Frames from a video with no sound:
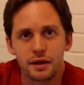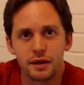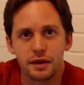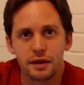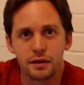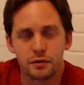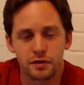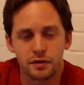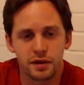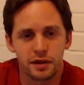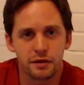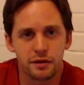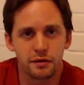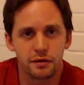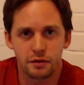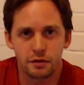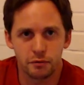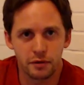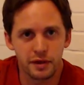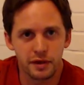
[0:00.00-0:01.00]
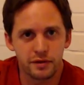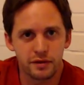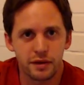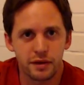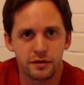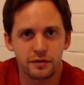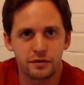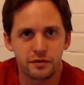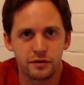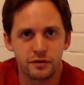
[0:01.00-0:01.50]
It was here in the
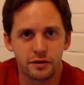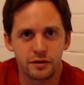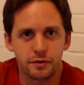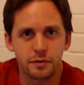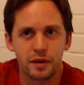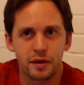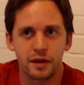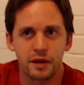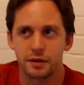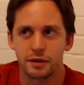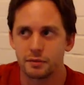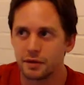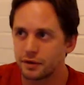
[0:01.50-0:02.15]
recess gym that I'm